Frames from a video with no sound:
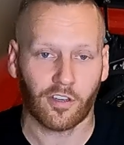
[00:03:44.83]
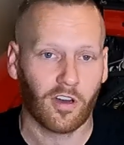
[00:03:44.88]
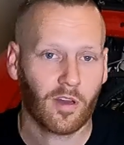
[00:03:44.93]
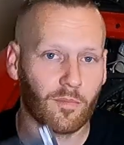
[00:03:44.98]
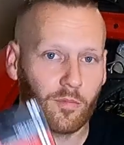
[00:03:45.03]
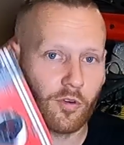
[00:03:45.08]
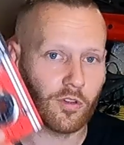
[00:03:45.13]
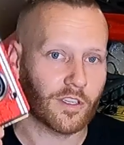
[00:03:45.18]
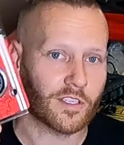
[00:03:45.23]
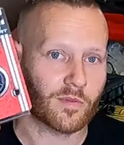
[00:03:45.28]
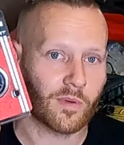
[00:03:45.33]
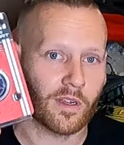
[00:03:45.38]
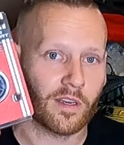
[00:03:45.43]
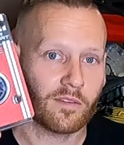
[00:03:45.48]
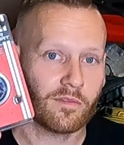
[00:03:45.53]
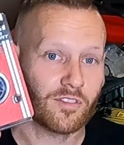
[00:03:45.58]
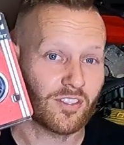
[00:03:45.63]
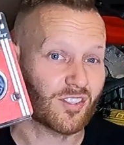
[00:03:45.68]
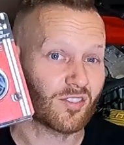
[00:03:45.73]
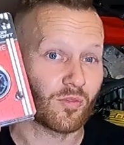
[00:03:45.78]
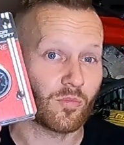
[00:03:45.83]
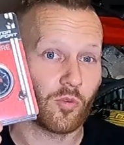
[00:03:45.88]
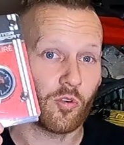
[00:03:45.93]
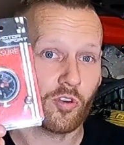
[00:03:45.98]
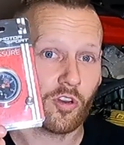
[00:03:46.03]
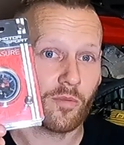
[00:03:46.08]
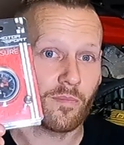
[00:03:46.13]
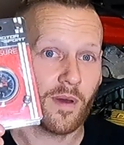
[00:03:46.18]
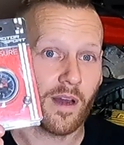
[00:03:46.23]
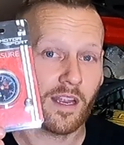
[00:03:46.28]
I bought this one just from
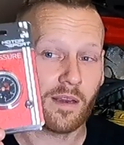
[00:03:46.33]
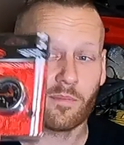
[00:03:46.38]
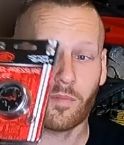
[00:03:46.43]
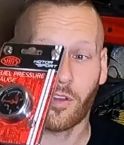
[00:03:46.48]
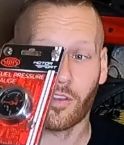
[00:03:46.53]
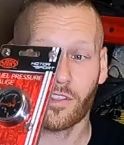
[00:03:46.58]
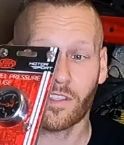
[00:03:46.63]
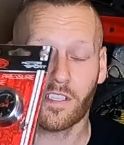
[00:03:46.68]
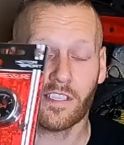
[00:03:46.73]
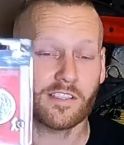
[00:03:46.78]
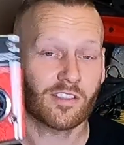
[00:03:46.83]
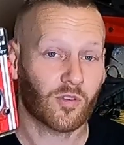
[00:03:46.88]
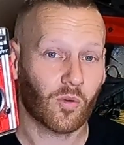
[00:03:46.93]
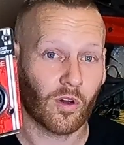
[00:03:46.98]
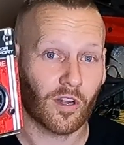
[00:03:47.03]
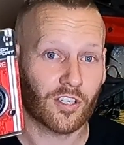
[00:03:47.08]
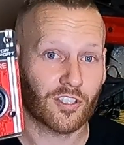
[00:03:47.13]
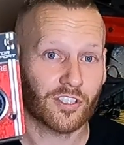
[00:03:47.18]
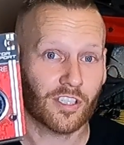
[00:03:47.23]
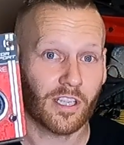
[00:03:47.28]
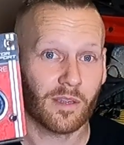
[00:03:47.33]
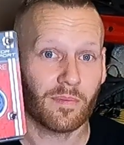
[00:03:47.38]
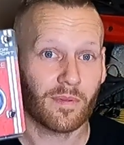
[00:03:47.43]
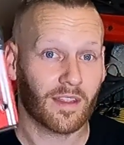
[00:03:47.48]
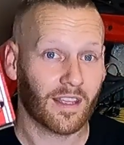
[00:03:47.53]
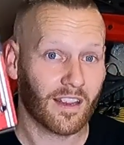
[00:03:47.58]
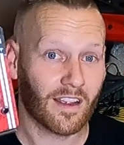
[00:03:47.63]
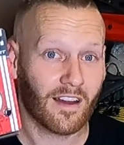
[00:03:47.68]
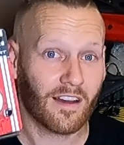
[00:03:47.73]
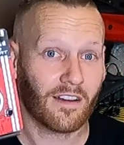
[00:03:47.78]
Autobarn because it is quite cheap, and
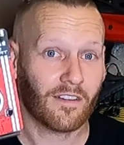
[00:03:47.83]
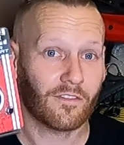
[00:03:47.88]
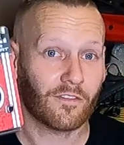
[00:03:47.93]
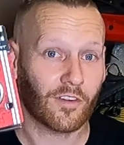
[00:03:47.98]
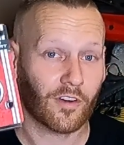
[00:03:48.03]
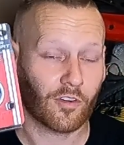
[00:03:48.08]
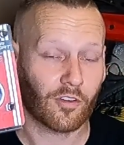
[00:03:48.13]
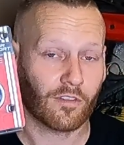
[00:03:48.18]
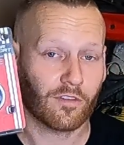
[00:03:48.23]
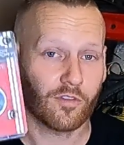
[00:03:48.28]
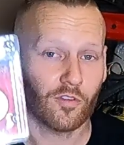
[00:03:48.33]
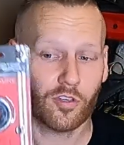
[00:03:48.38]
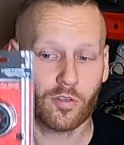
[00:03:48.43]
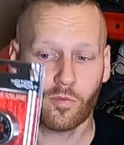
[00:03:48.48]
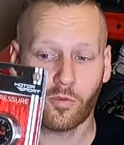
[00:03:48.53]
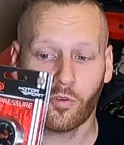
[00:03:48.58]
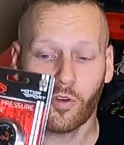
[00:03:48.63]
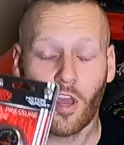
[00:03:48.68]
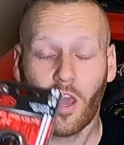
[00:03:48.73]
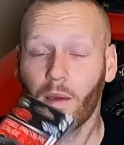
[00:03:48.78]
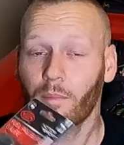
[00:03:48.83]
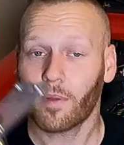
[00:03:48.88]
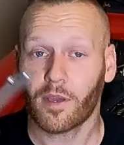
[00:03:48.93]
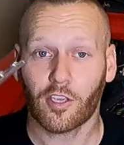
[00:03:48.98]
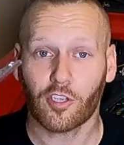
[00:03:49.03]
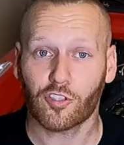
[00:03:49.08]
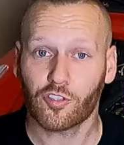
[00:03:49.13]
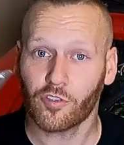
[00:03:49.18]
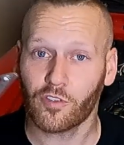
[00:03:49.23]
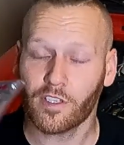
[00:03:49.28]
they are very affordable, but
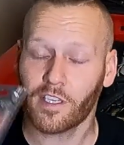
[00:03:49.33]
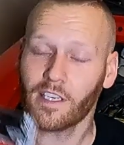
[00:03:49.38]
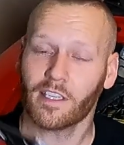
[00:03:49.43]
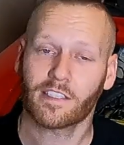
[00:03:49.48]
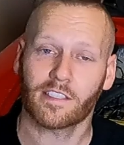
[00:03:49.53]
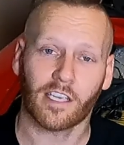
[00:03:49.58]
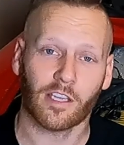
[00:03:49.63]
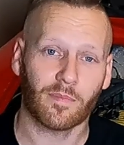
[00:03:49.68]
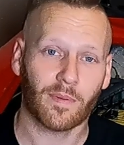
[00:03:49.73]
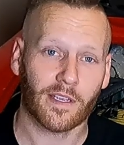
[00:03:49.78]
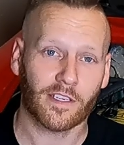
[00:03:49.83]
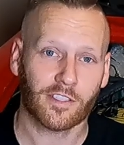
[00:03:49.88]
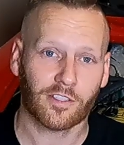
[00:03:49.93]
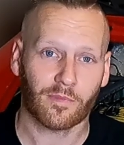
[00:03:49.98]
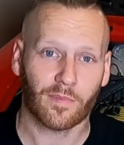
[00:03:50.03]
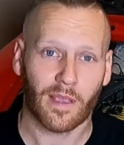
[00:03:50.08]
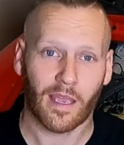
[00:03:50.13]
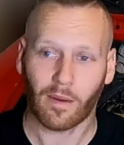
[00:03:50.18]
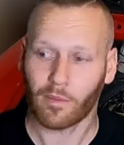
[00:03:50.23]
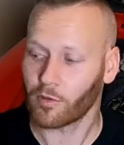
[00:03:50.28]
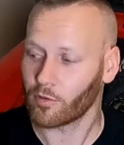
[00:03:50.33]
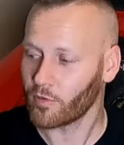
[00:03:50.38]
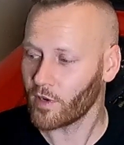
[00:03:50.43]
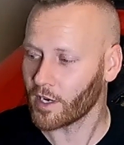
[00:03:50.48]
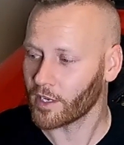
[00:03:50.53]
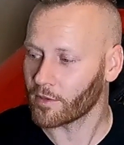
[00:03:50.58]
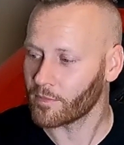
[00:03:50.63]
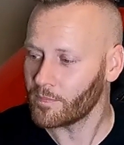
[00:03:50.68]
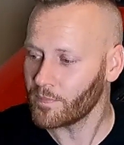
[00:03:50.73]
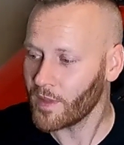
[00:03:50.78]
you do need a T-piece to be able to
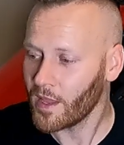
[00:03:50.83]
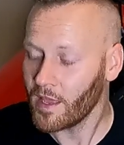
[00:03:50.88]
run it.